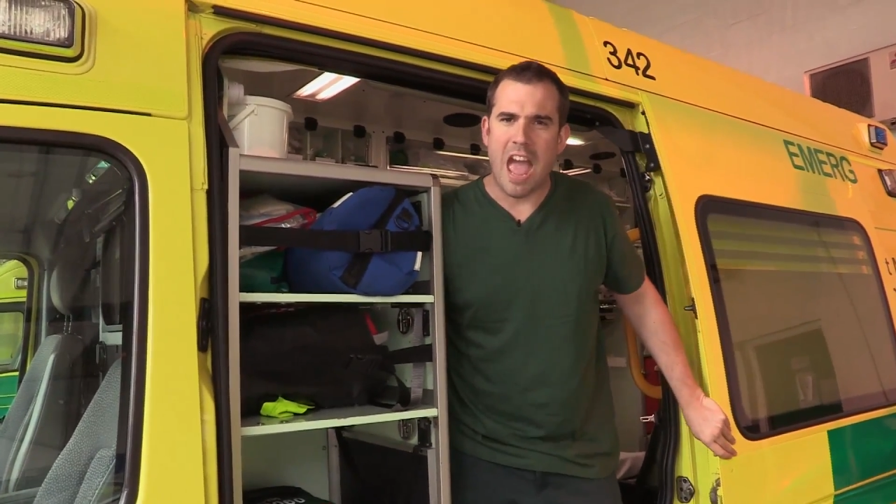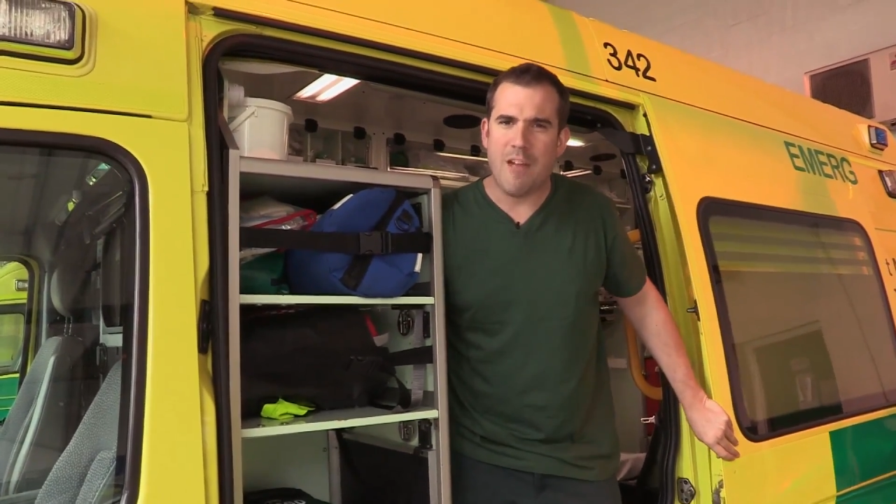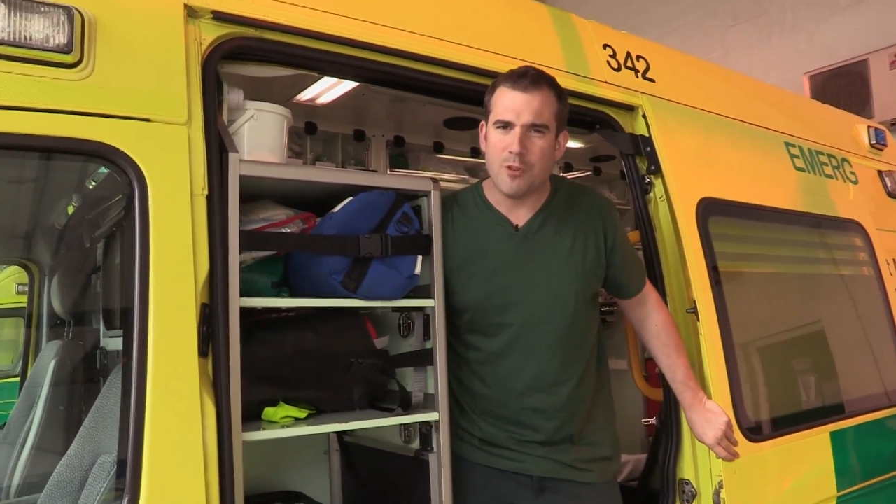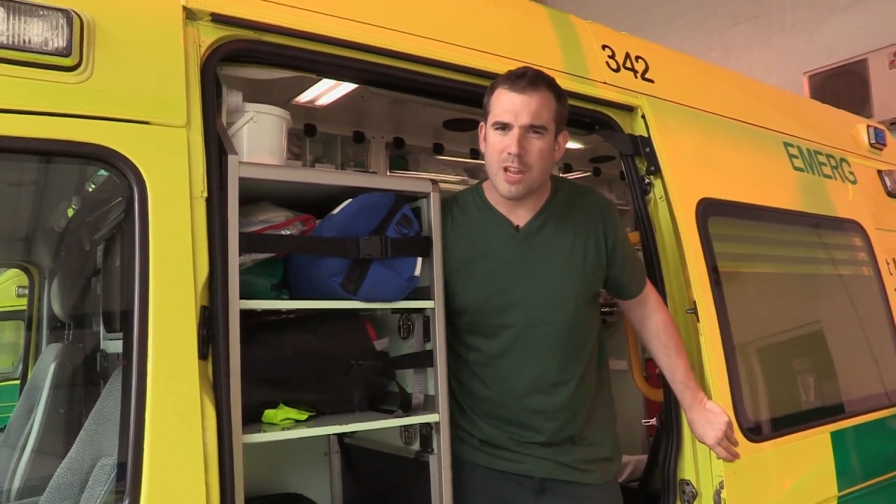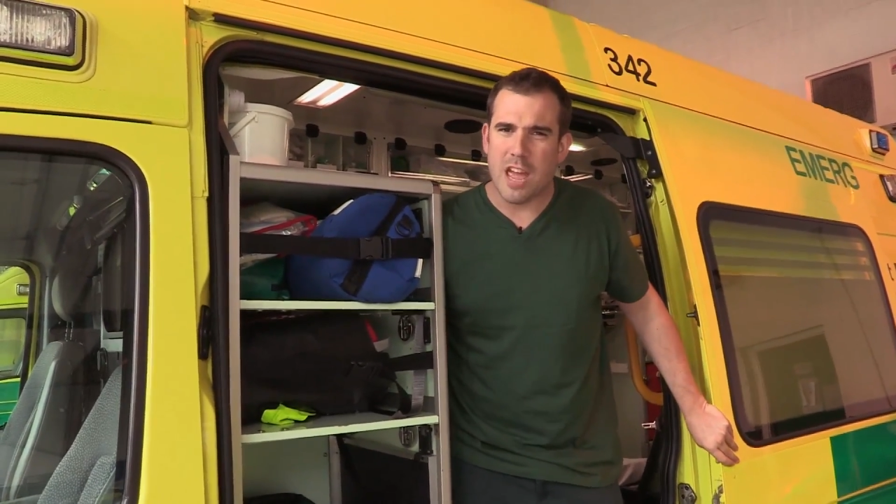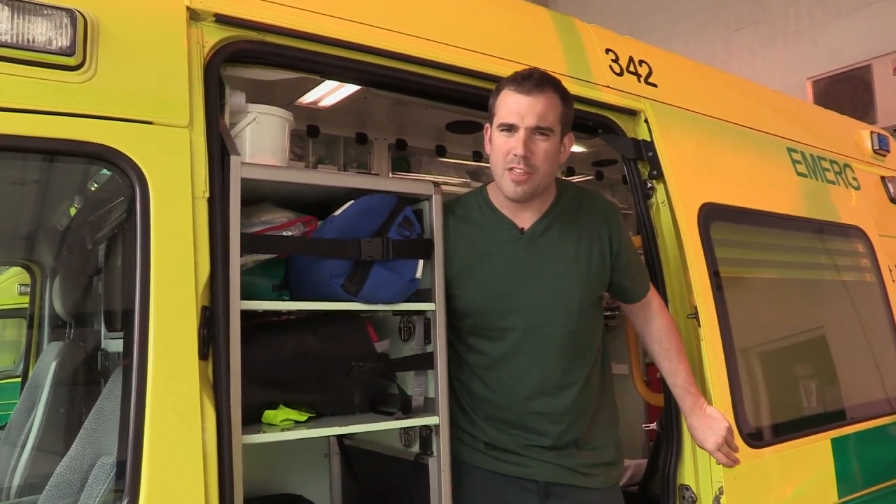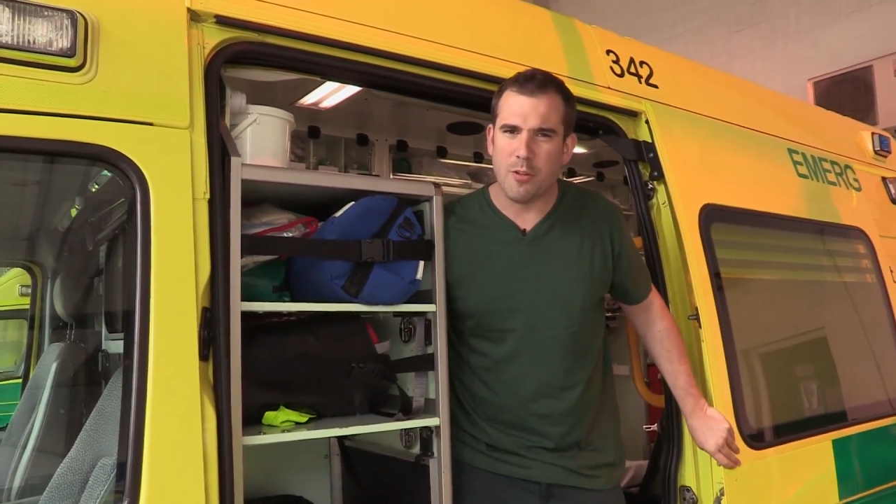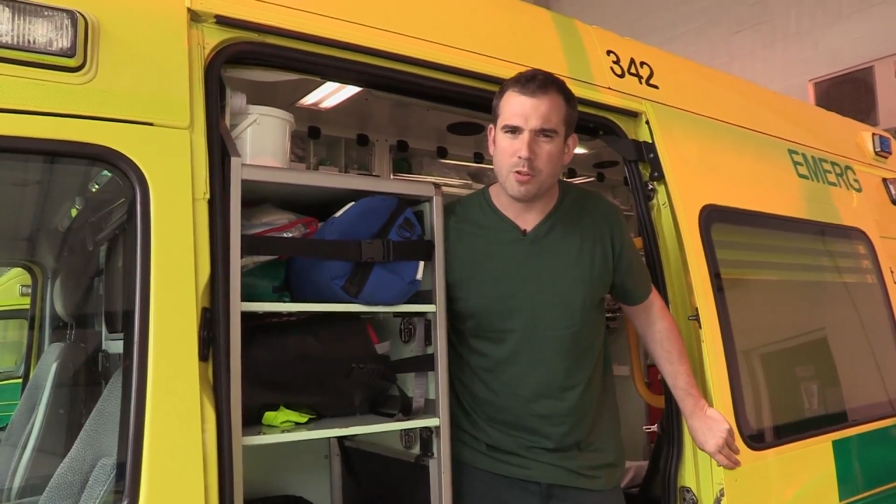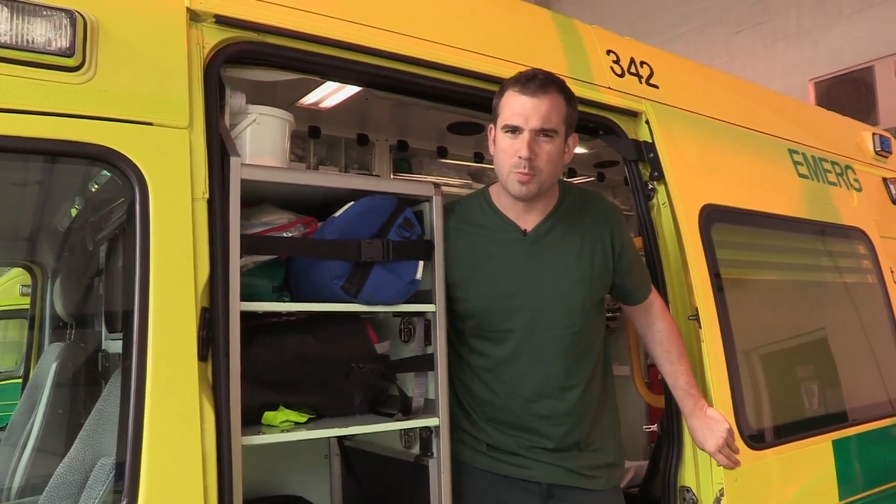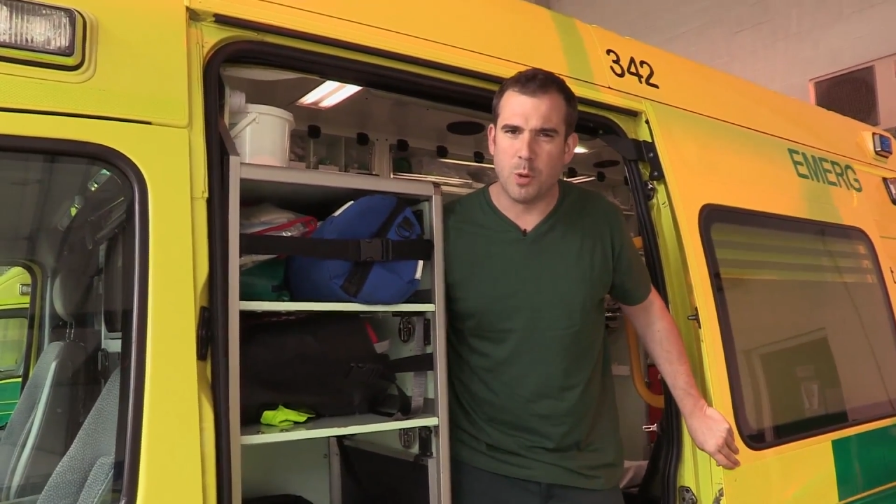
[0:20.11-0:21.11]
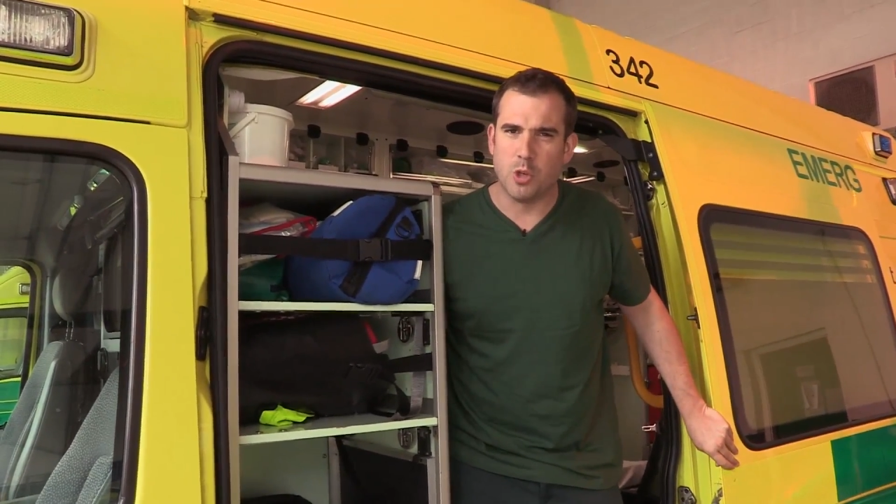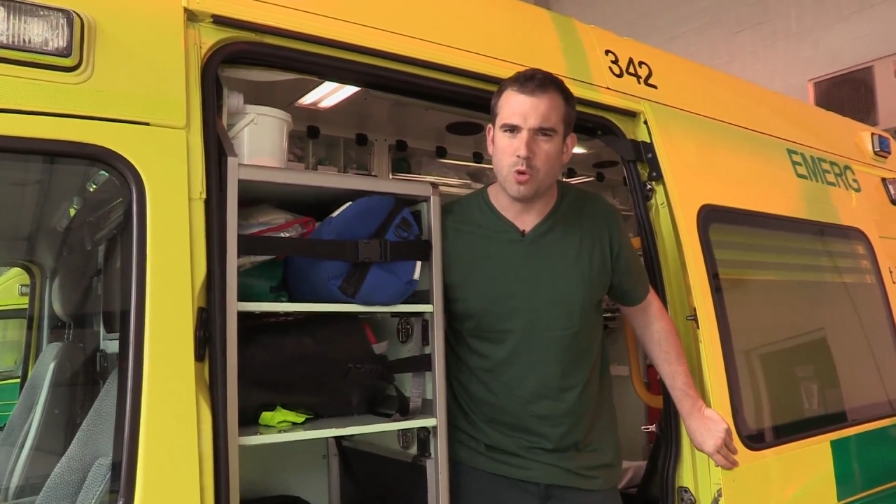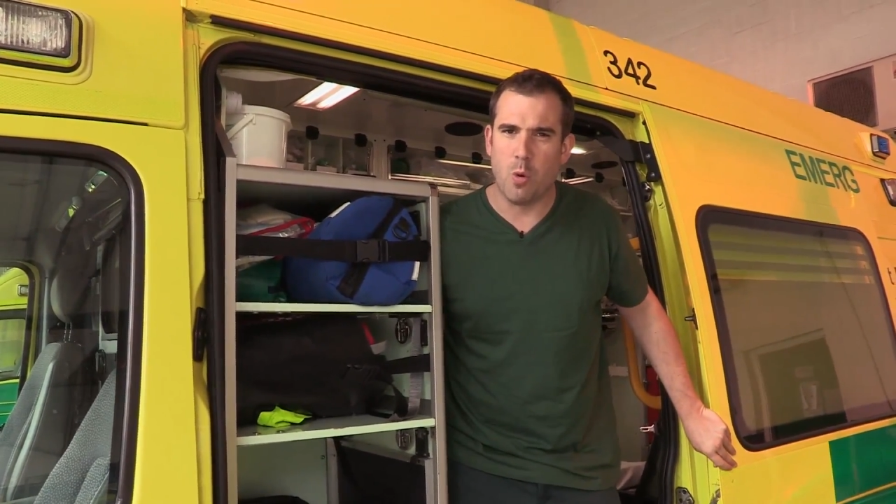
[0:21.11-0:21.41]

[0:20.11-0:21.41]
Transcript: Every year they respond to